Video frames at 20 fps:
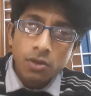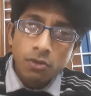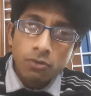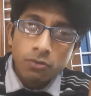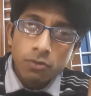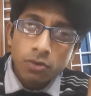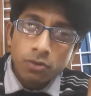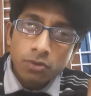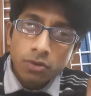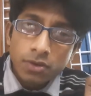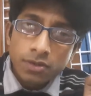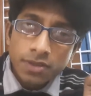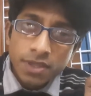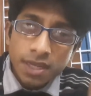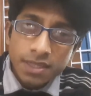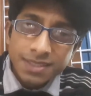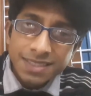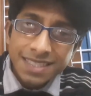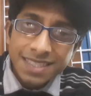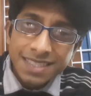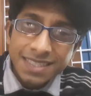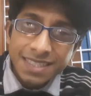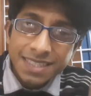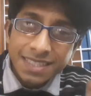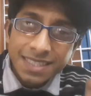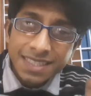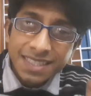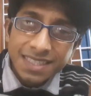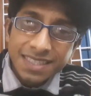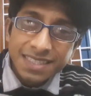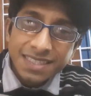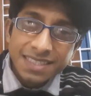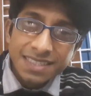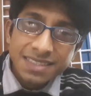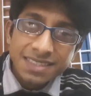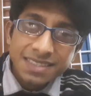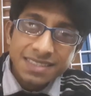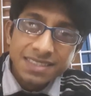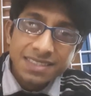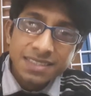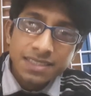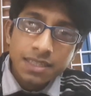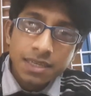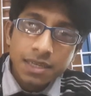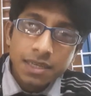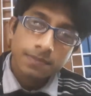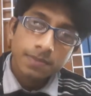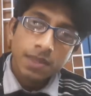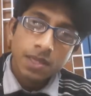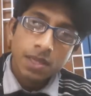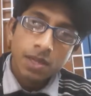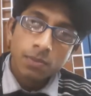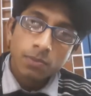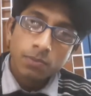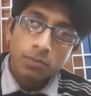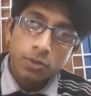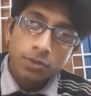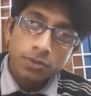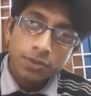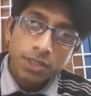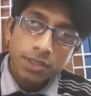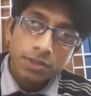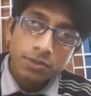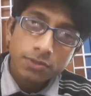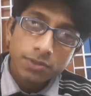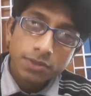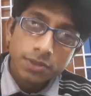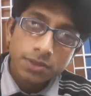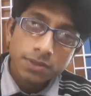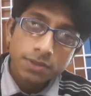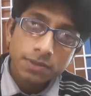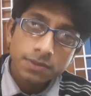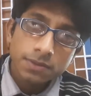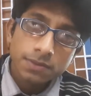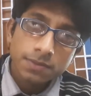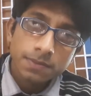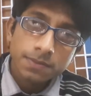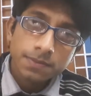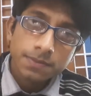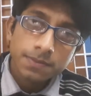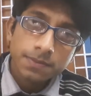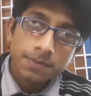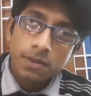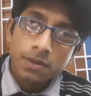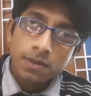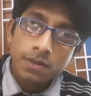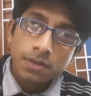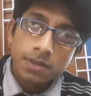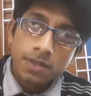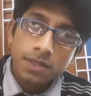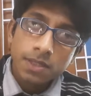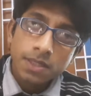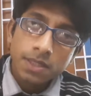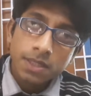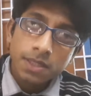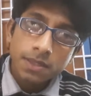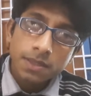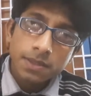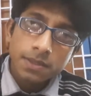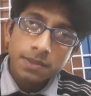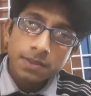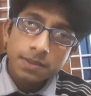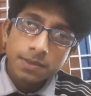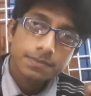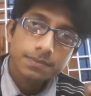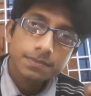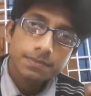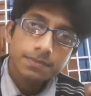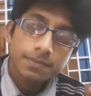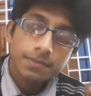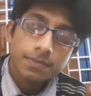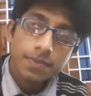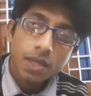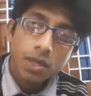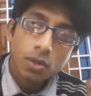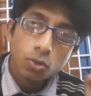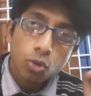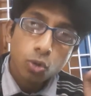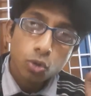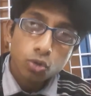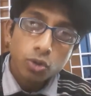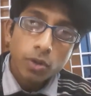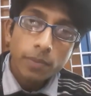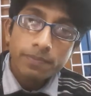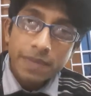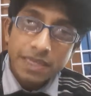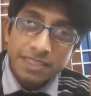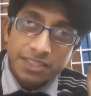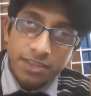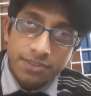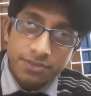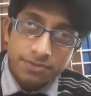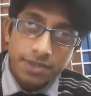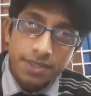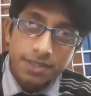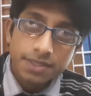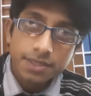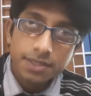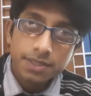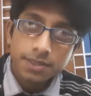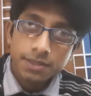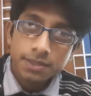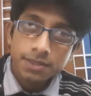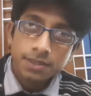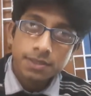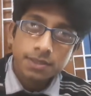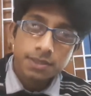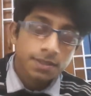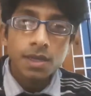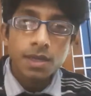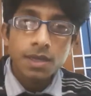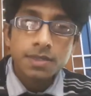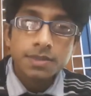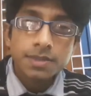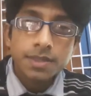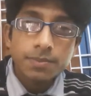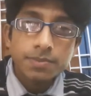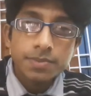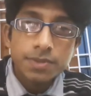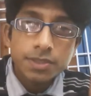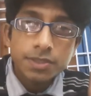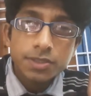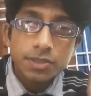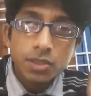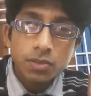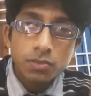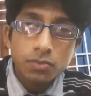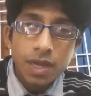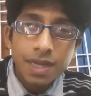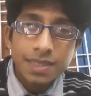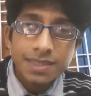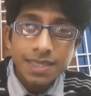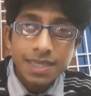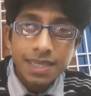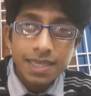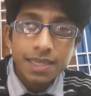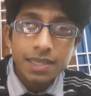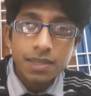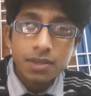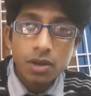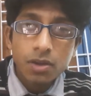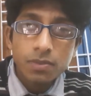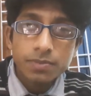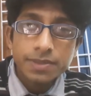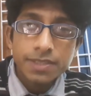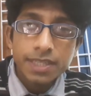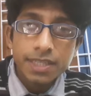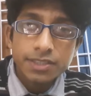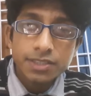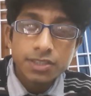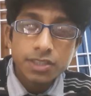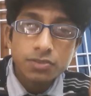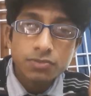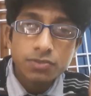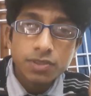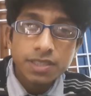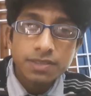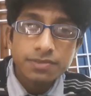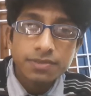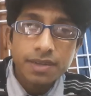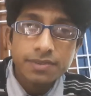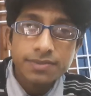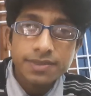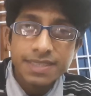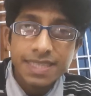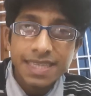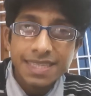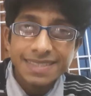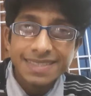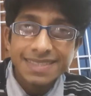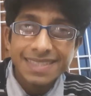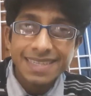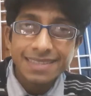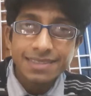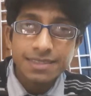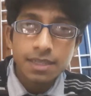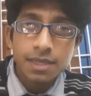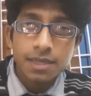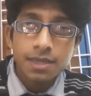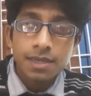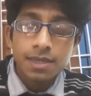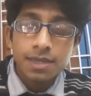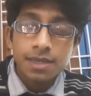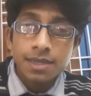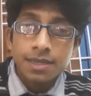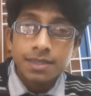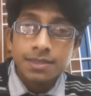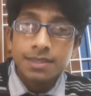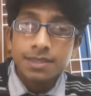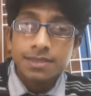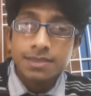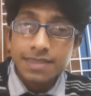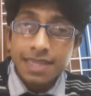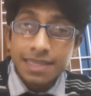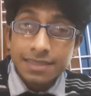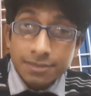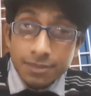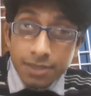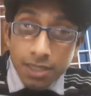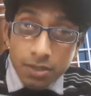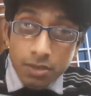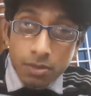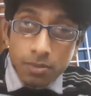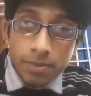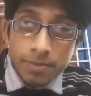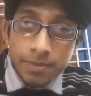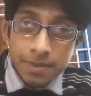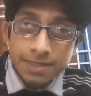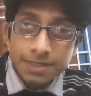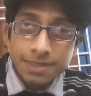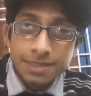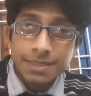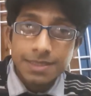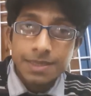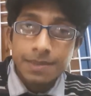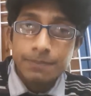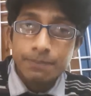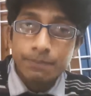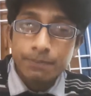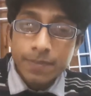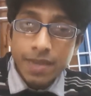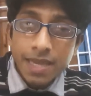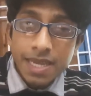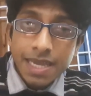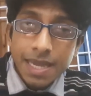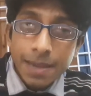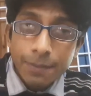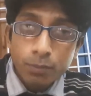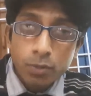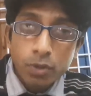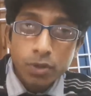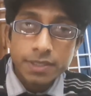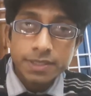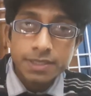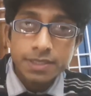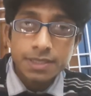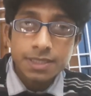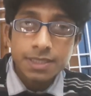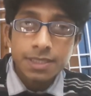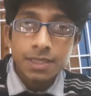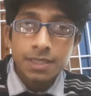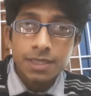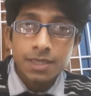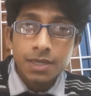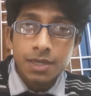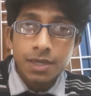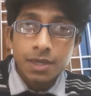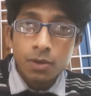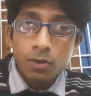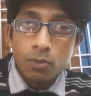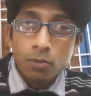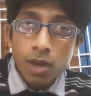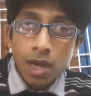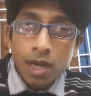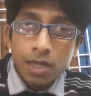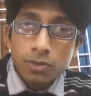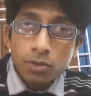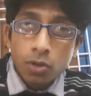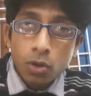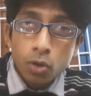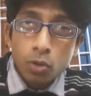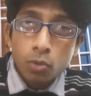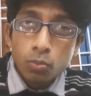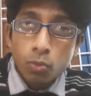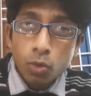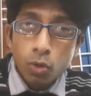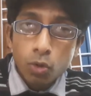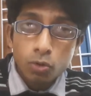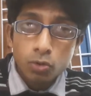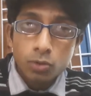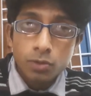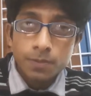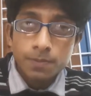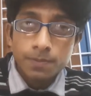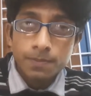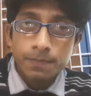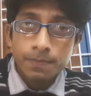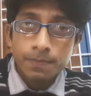for conducting its prosecution in a court of magistrate. Subsection 1A of section 25 says that the central government may appoint one or more